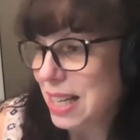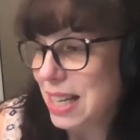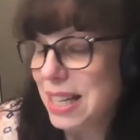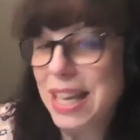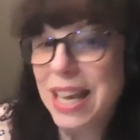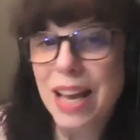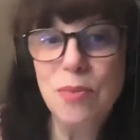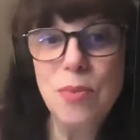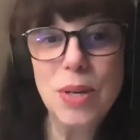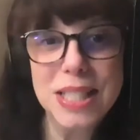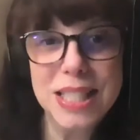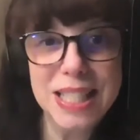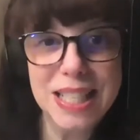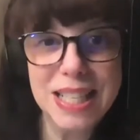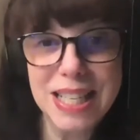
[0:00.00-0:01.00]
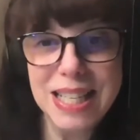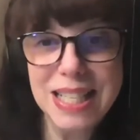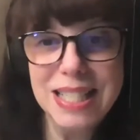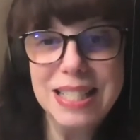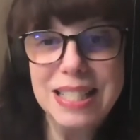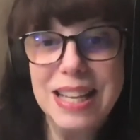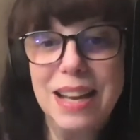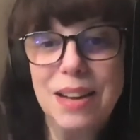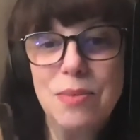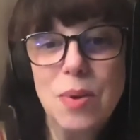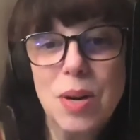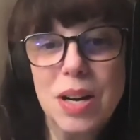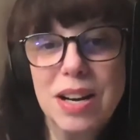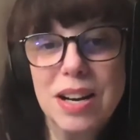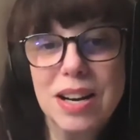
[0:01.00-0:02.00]
the Edward series,
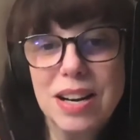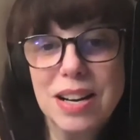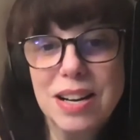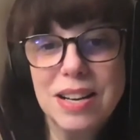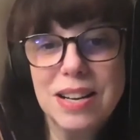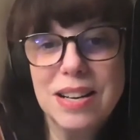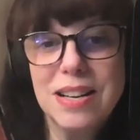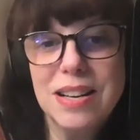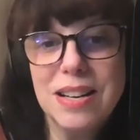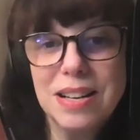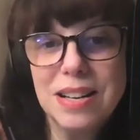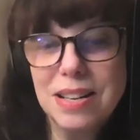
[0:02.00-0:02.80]
Edward